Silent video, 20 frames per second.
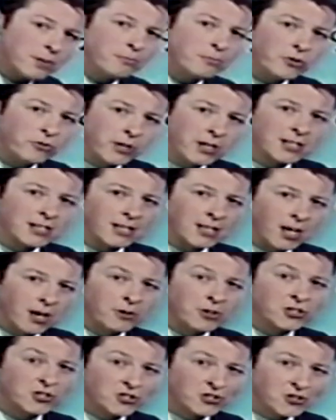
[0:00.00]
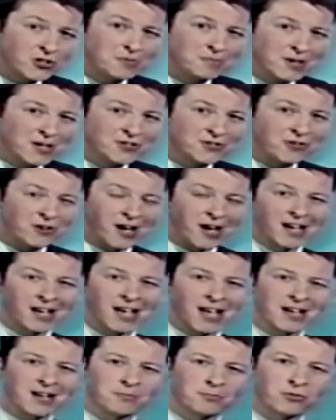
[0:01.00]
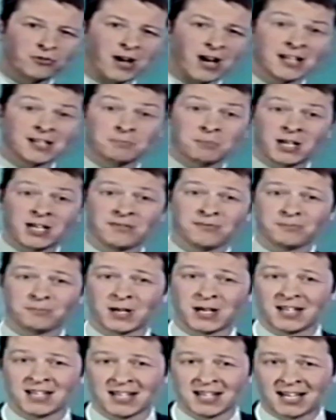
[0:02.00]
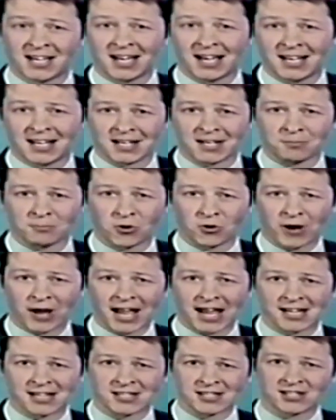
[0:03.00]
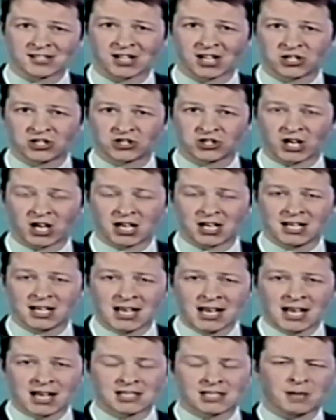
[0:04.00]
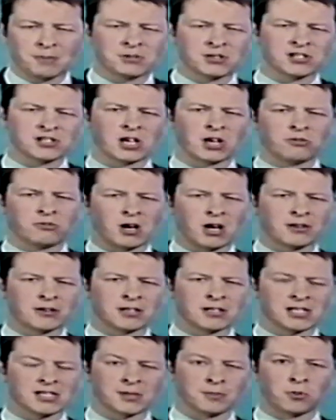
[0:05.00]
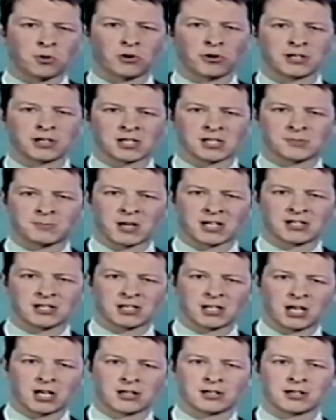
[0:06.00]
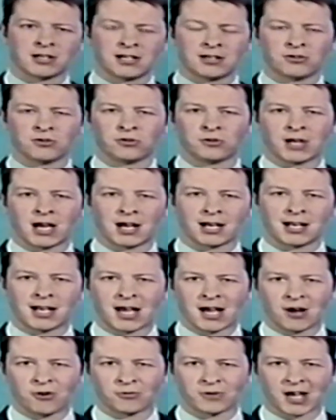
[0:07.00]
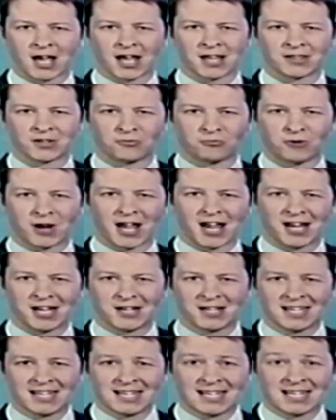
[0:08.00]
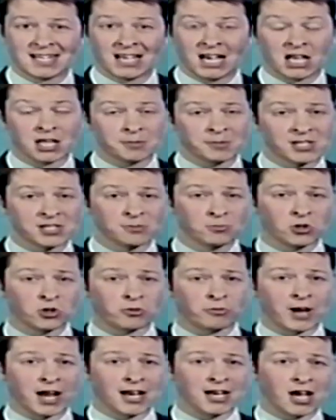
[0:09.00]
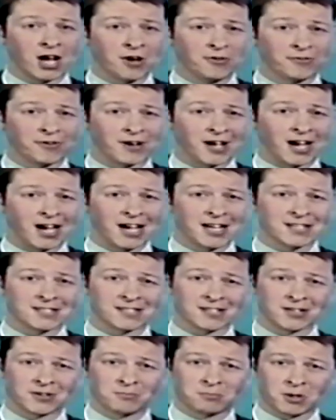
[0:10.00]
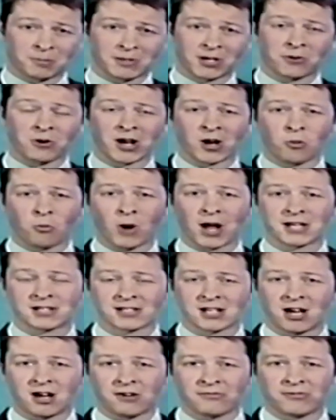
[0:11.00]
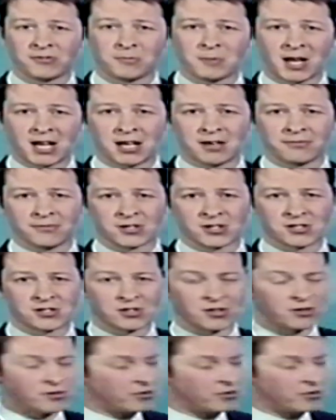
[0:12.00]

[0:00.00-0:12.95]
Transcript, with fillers: of the meridian, though, it should be dry and bright, may even be a little more hazy sunshine. Temperatures, though, rather disappointing, especially underneath all that cloud and the rain. And there'll be some more rain overnight and probably quite a wet start for many of us